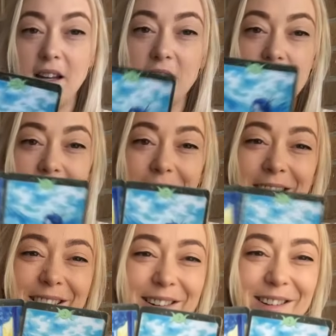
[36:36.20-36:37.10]
just
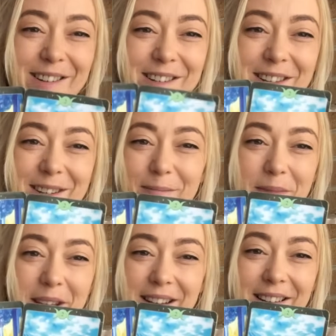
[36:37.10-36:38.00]
to, just to
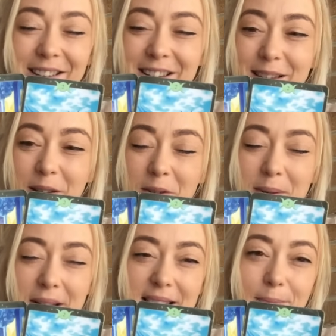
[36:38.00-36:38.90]
be a little bit
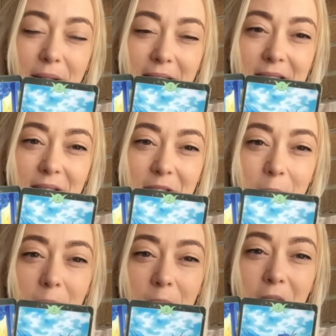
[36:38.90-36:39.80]
of spice on top
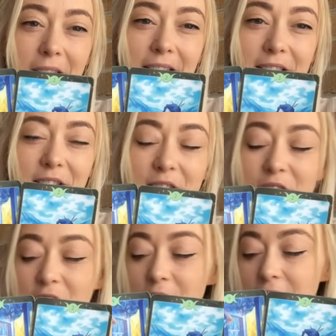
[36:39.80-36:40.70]
of the reading, to just
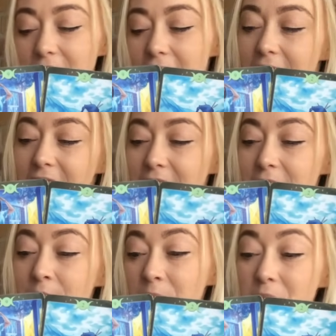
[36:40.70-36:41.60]
show that, hey,
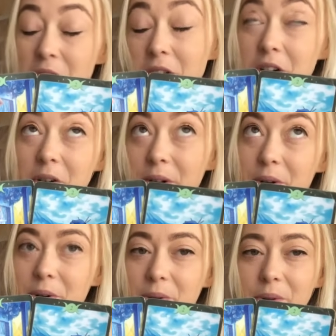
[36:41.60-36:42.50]
we don't know it
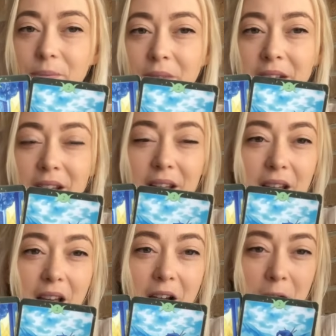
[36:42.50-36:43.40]
all.
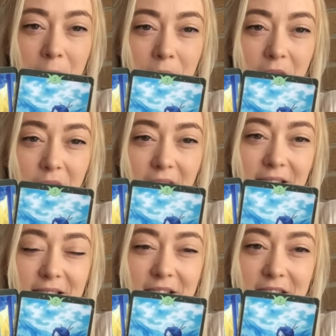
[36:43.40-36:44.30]
Um, I think
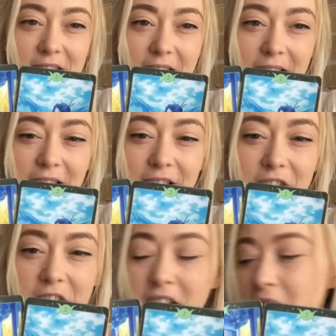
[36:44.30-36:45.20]
it's just that
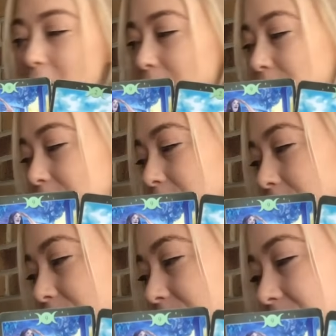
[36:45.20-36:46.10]
energy of
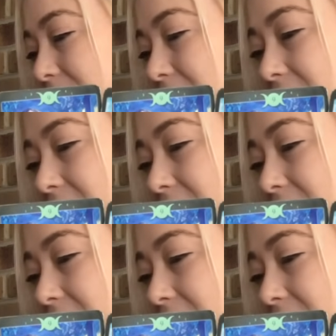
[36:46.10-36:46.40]
uh,